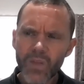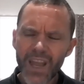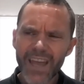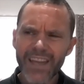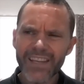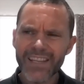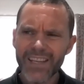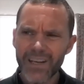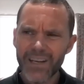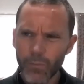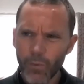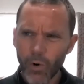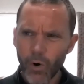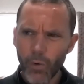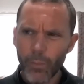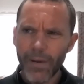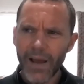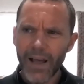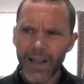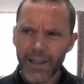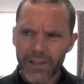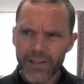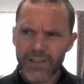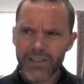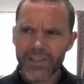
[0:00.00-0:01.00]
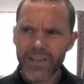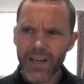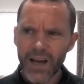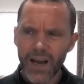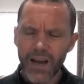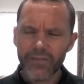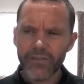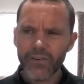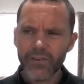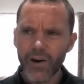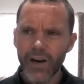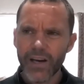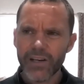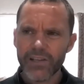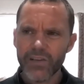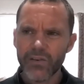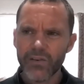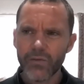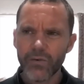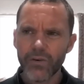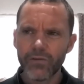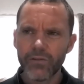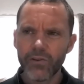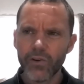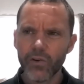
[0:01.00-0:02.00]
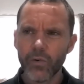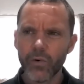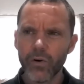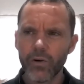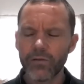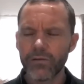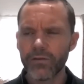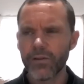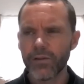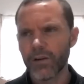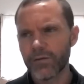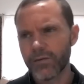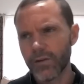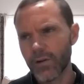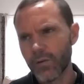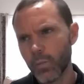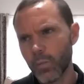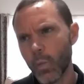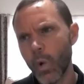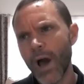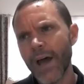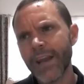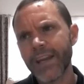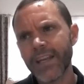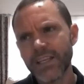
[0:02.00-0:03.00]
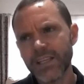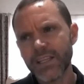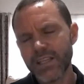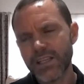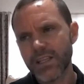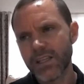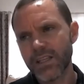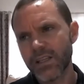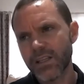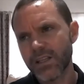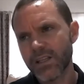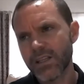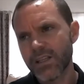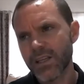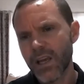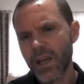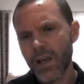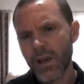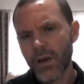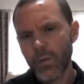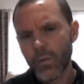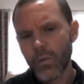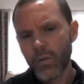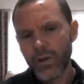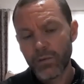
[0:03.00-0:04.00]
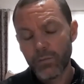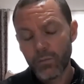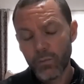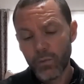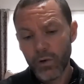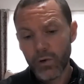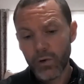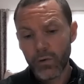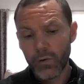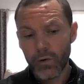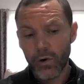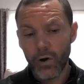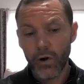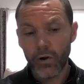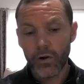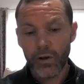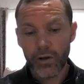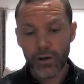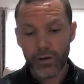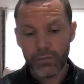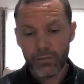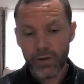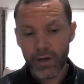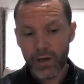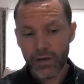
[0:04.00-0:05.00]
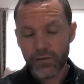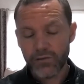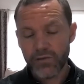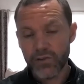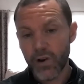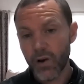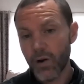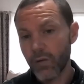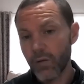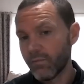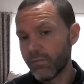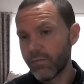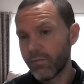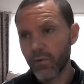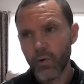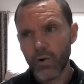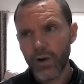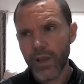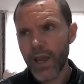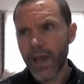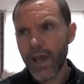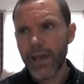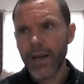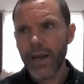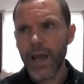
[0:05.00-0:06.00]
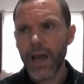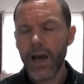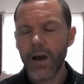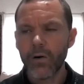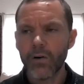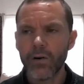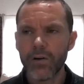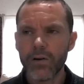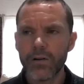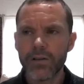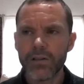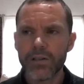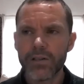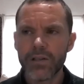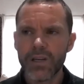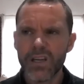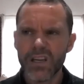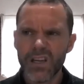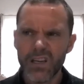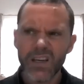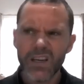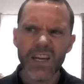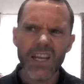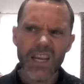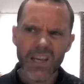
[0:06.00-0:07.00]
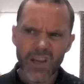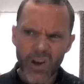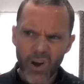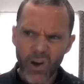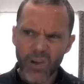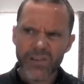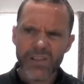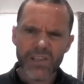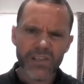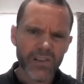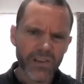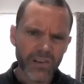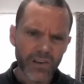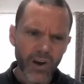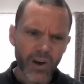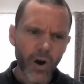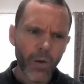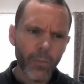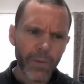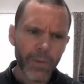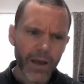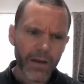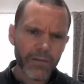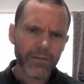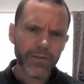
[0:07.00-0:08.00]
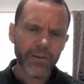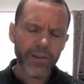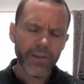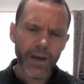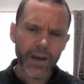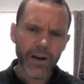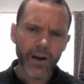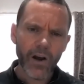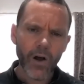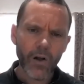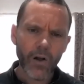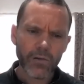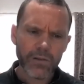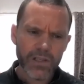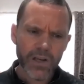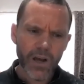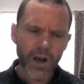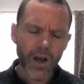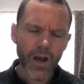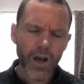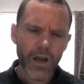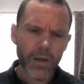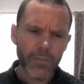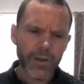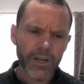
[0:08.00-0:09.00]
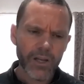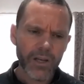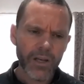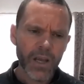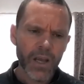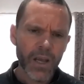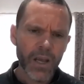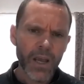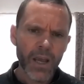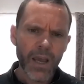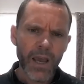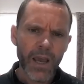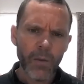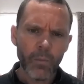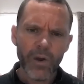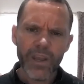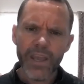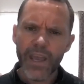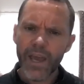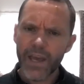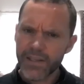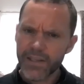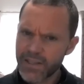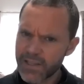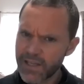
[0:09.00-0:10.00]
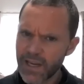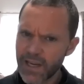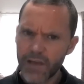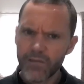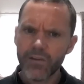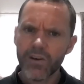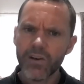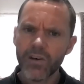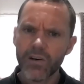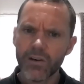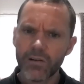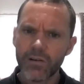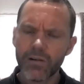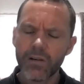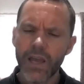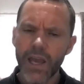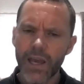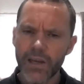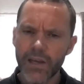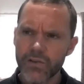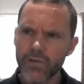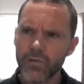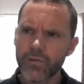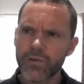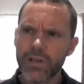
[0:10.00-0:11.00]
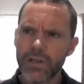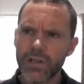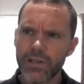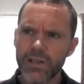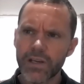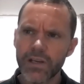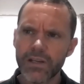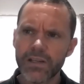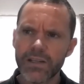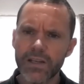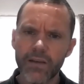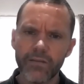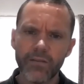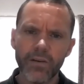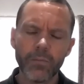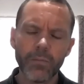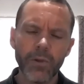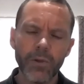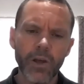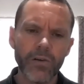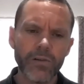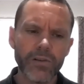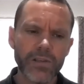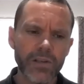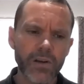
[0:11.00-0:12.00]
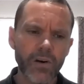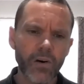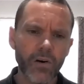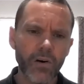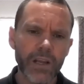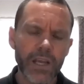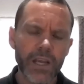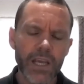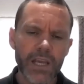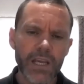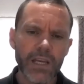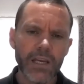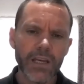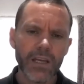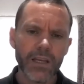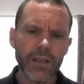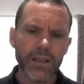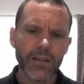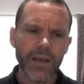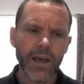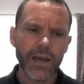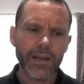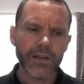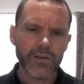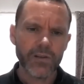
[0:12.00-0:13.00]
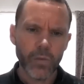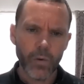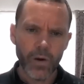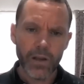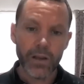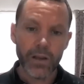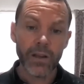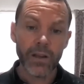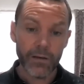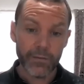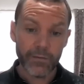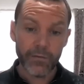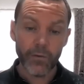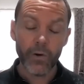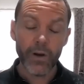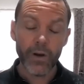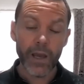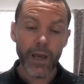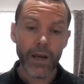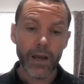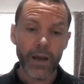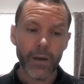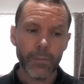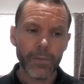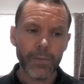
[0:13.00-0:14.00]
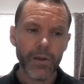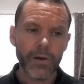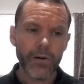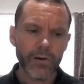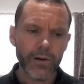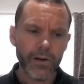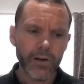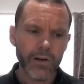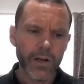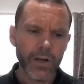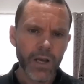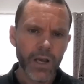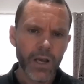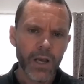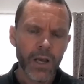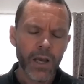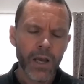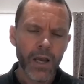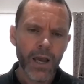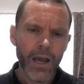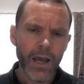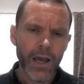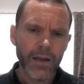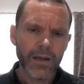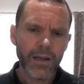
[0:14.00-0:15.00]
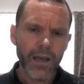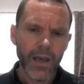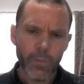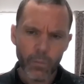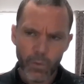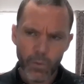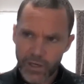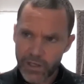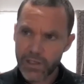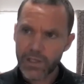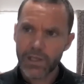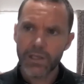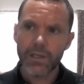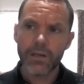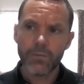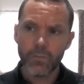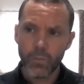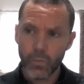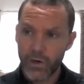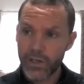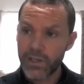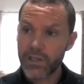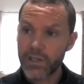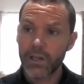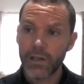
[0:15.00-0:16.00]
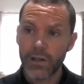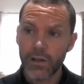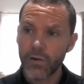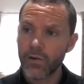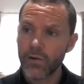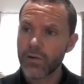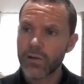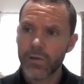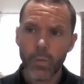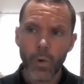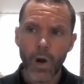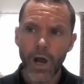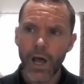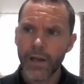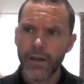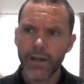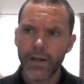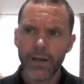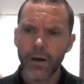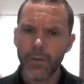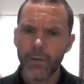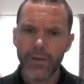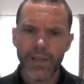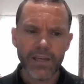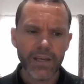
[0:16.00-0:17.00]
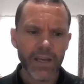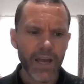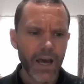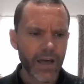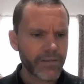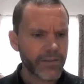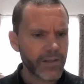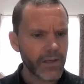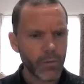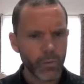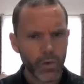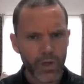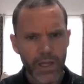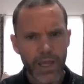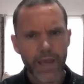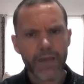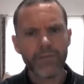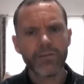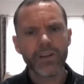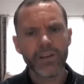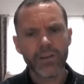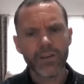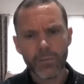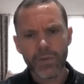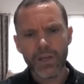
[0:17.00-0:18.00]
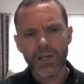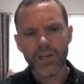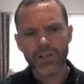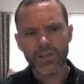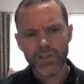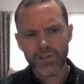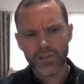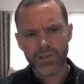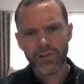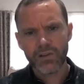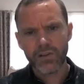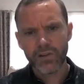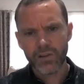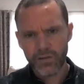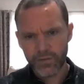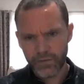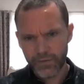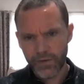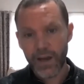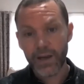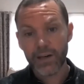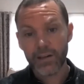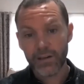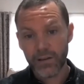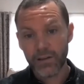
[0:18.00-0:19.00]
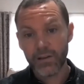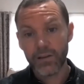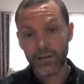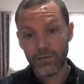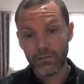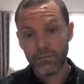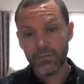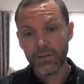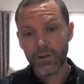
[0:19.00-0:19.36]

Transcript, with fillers: did a more balanced after action review of, like, one instance, we were on a job 48 hours near constant combat for that whole time. And we had 7 casualties. So 7 blokes got hit in that 48 hour period. And we did lose one. And I mean, nothing will ever diminish the fact that